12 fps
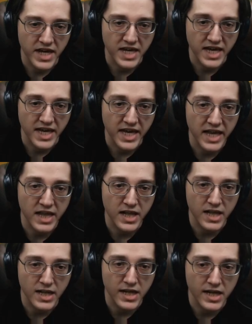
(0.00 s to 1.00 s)
a
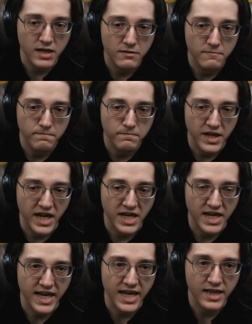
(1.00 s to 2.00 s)
kiln. a
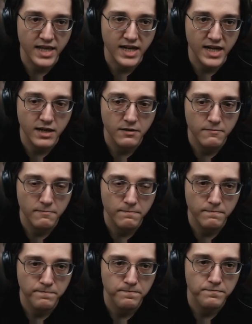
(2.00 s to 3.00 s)
kiln.
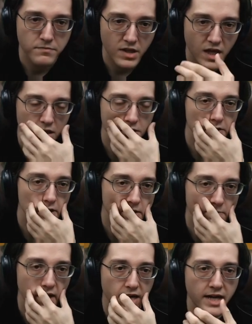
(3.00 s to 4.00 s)
I'll do
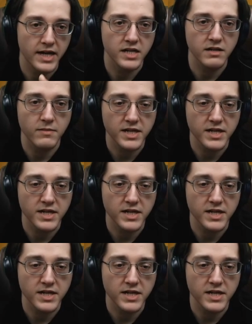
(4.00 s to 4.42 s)
this by hand